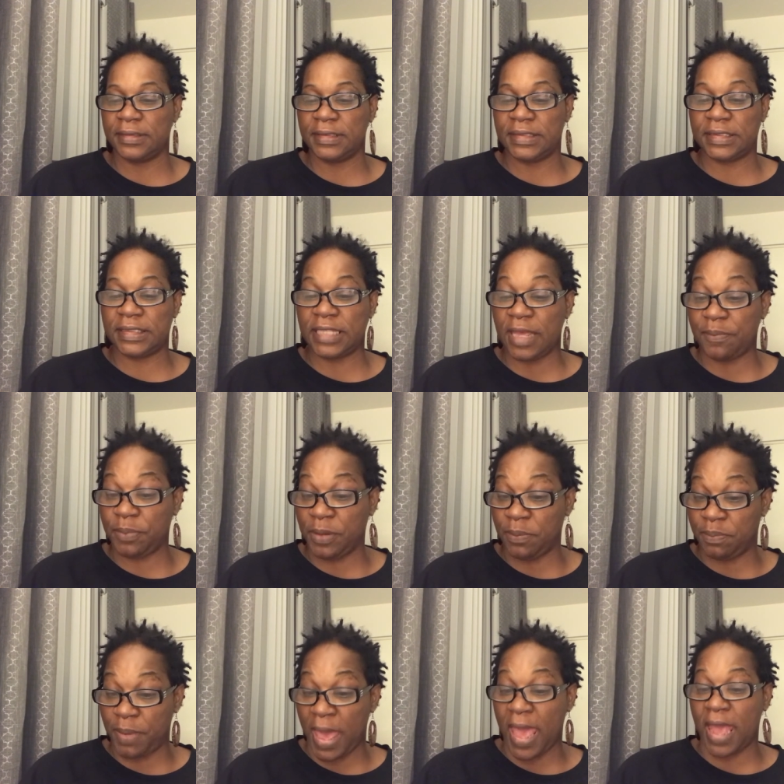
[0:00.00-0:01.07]
stepping
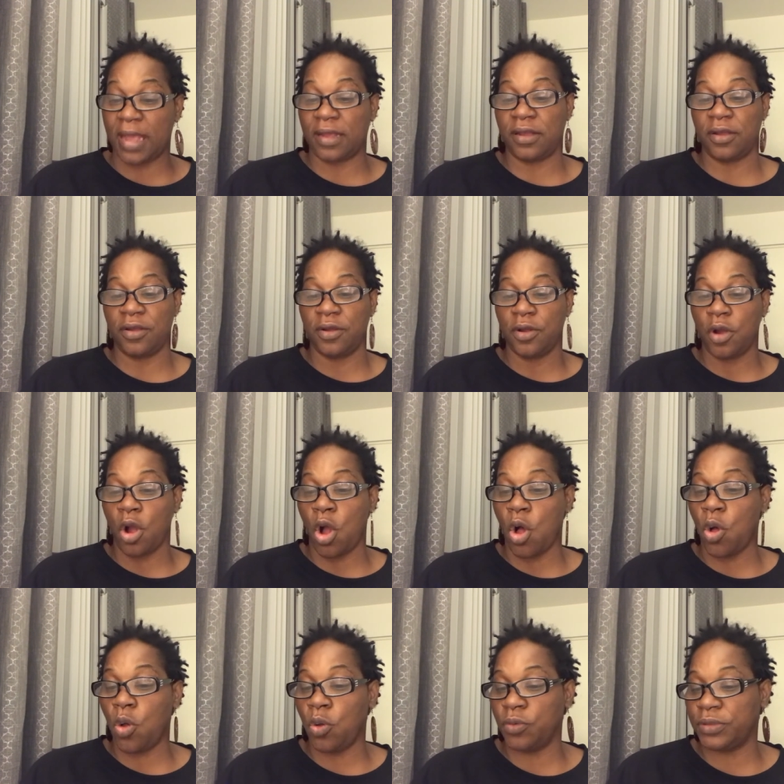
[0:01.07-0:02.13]
back, are
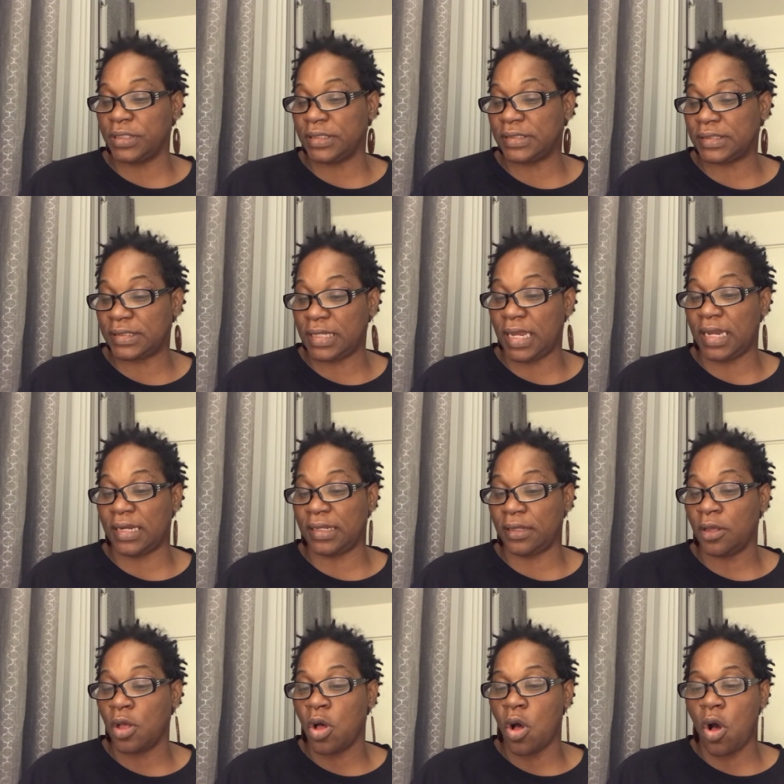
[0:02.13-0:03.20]
holding
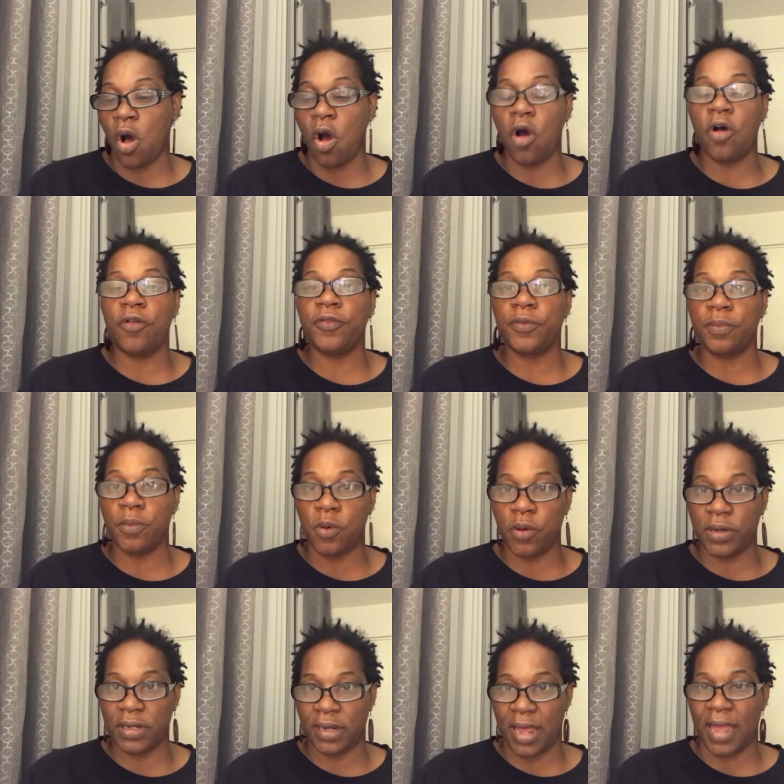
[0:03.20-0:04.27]
steady, all the
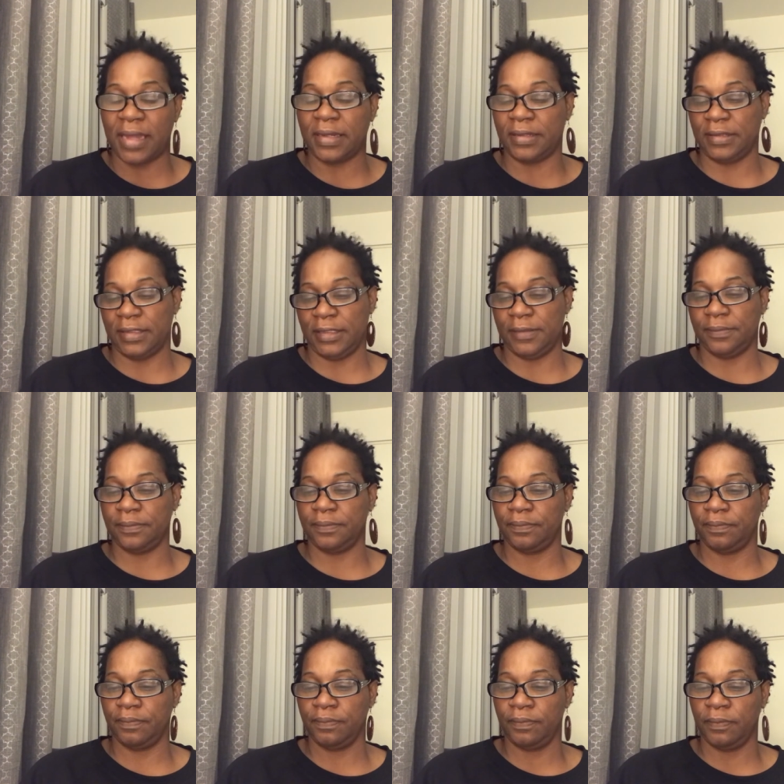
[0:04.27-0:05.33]
more likely.
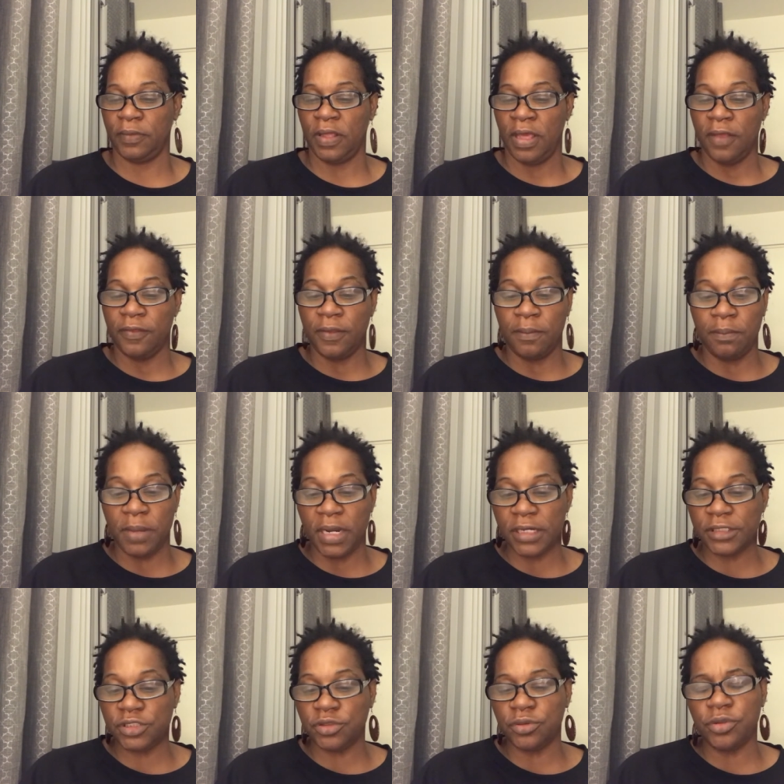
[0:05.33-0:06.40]
The
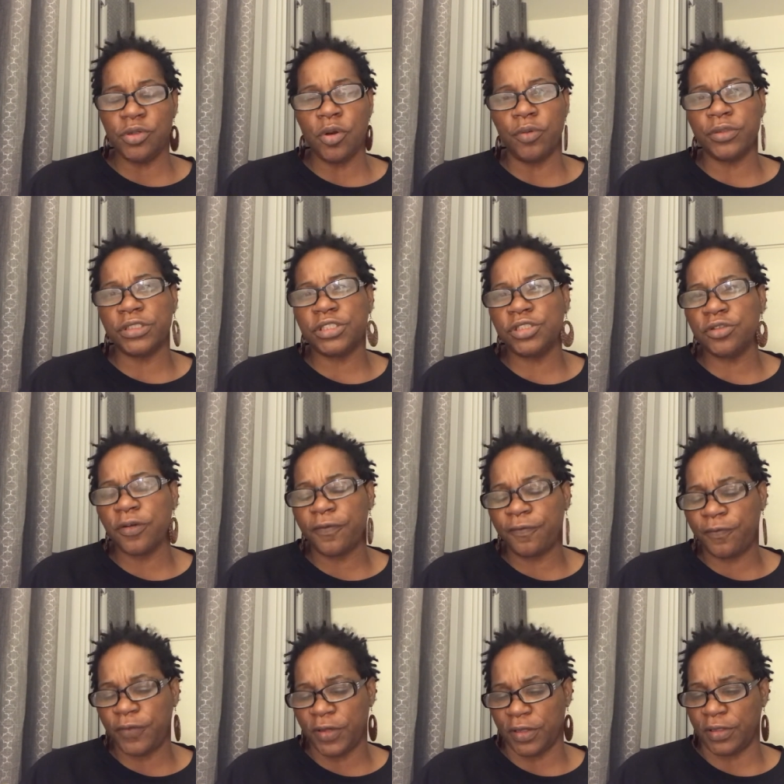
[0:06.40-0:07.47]
minute you notice your
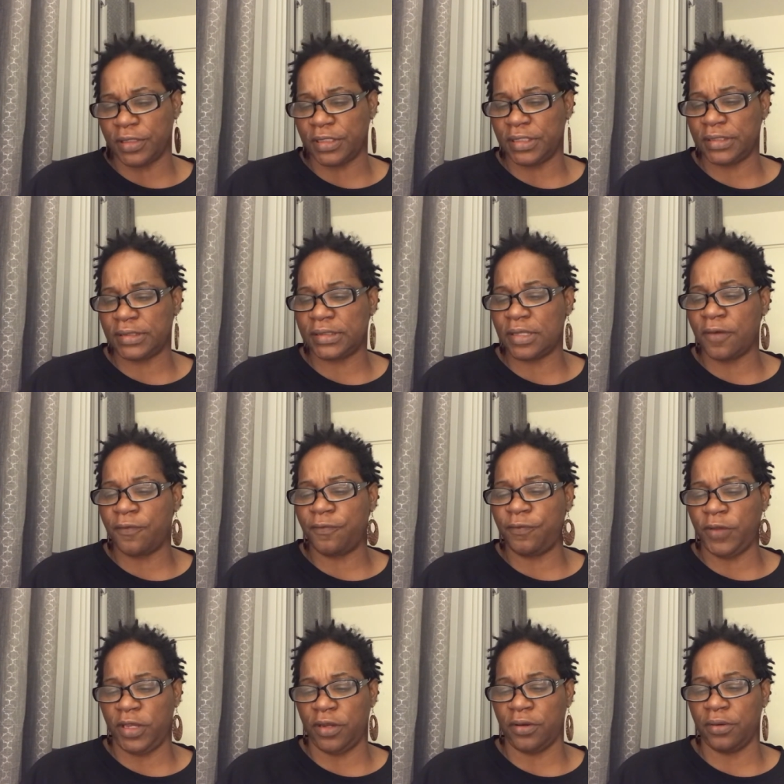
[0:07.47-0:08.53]
feelings of
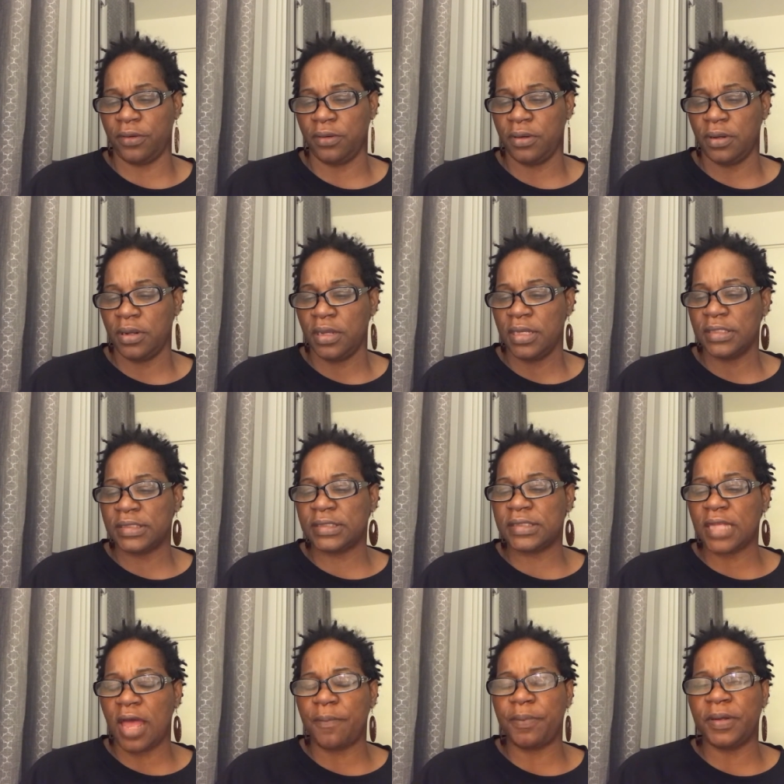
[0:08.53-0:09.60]
fear,
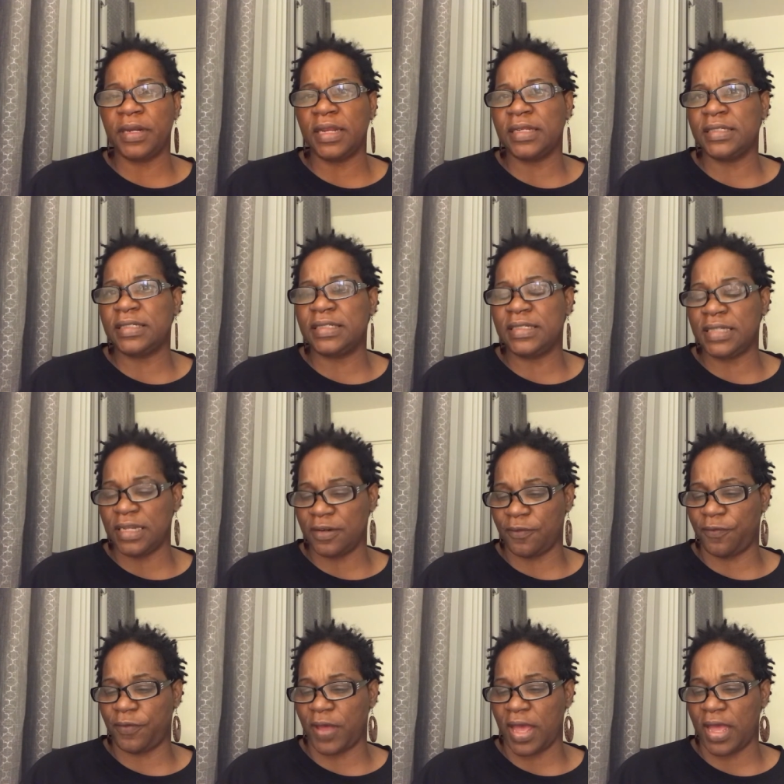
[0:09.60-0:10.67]
stop and
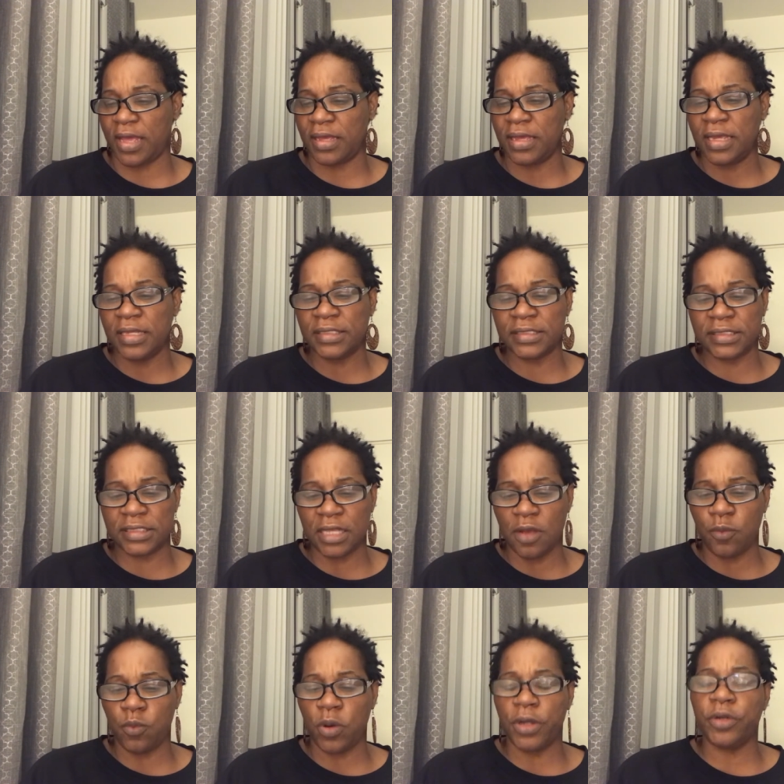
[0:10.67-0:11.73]
identify
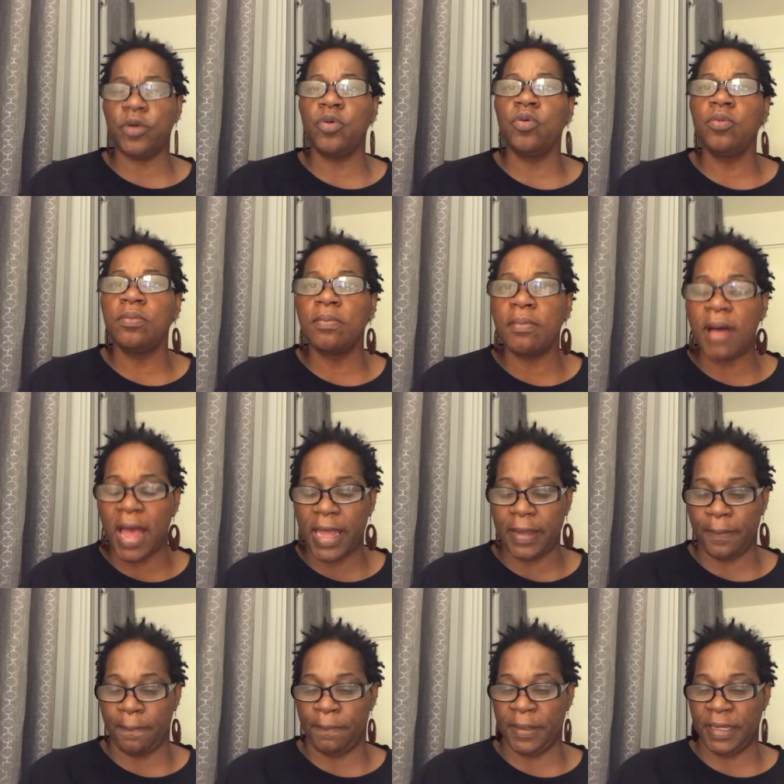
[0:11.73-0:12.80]
someone who
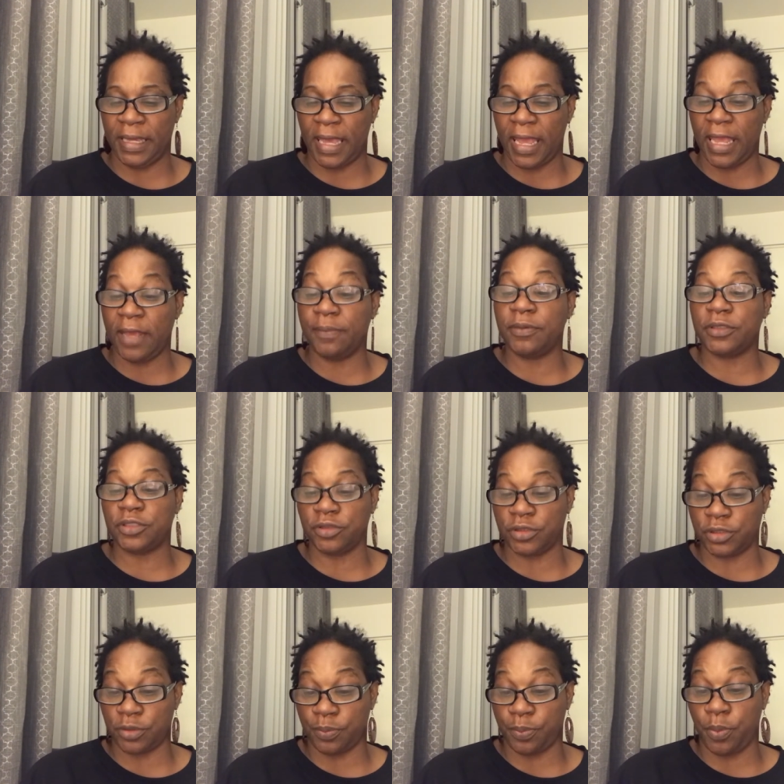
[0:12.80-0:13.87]
might be able to
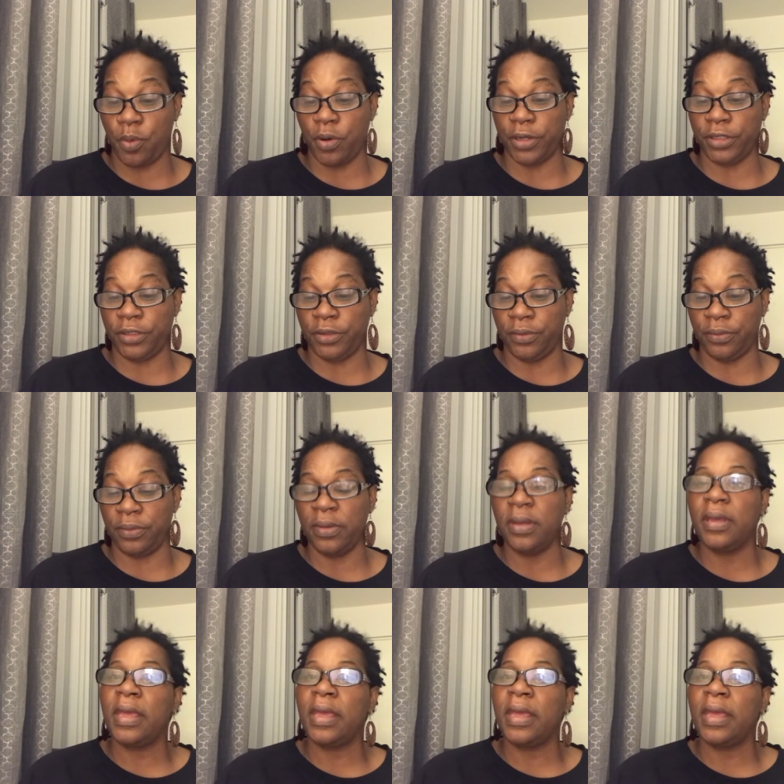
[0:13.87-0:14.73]
support you